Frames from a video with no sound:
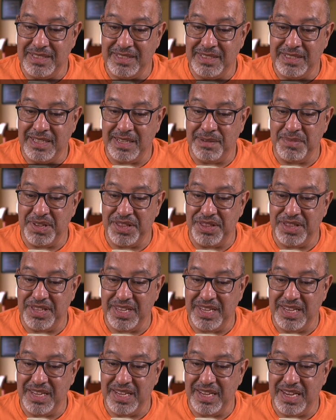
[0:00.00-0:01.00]

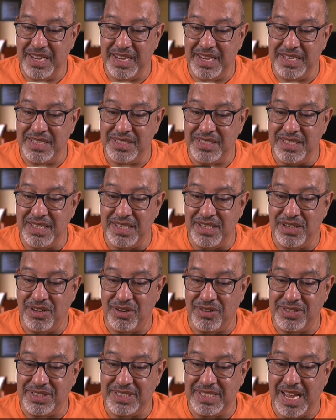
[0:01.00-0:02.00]
Timothy is in
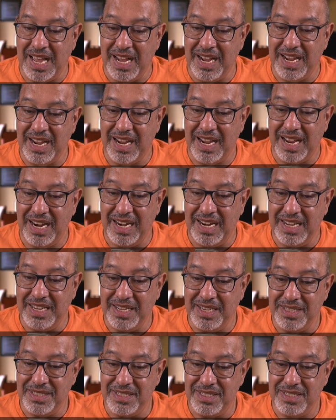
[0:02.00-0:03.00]
Los
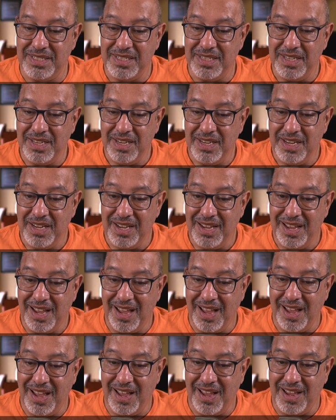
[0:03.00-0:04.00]
Angeles.
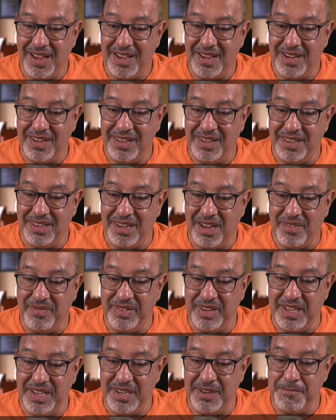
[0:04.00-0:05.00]

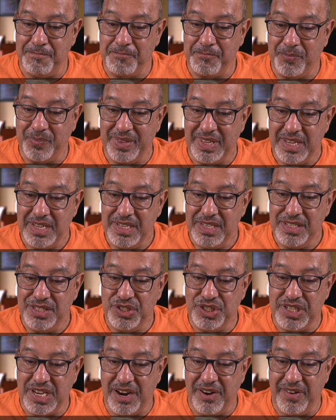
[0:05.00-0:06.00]
Lovely.
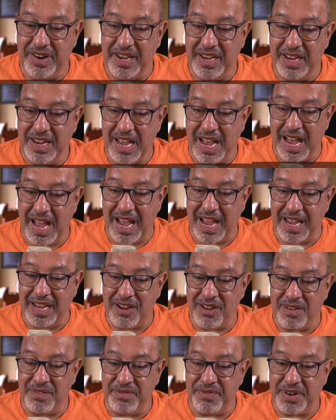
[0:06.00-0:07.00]
Sherry, I
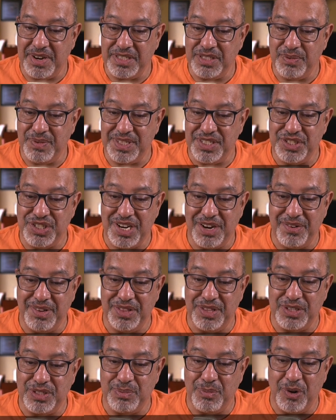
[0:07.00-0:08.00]
conversed with Sherry
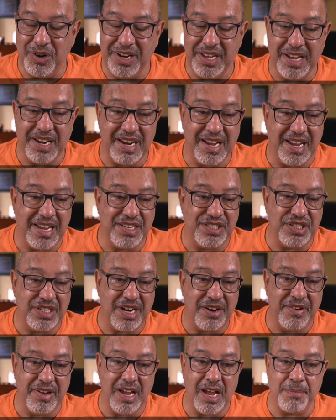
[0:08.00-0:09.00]
this morning. And again,
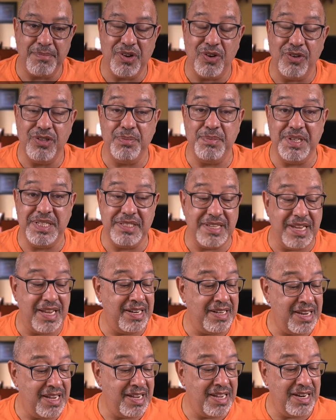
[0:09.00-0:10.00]
Sherry, I'm going to be
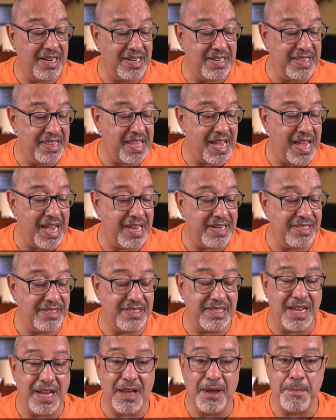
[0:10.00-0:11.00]
sending that
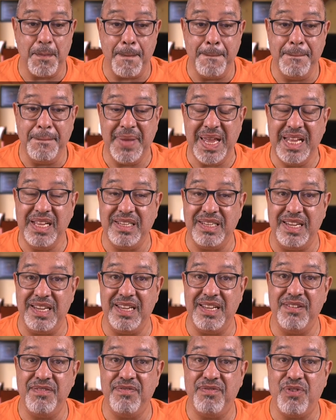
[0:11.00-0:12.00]

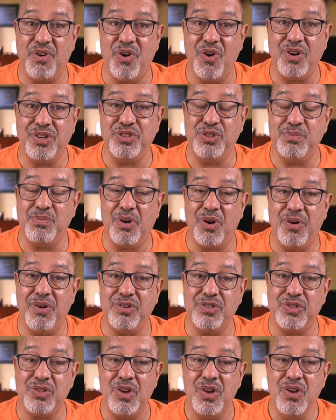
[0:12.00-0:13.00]
mailing for
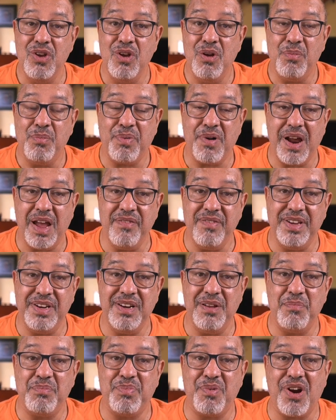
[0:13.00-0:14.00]
tomorrow's private
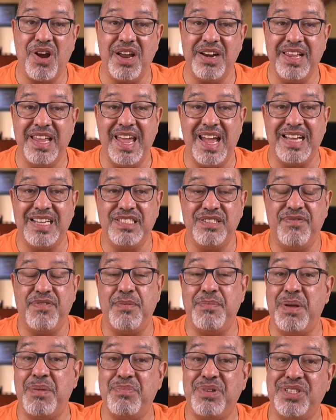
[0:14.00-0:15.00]
broadcast for
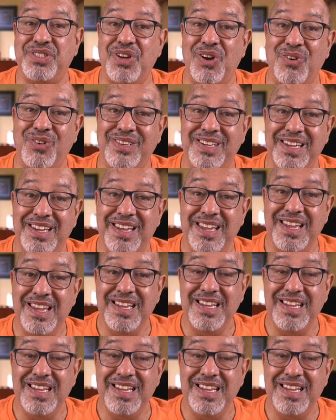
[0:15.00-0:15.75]
members only,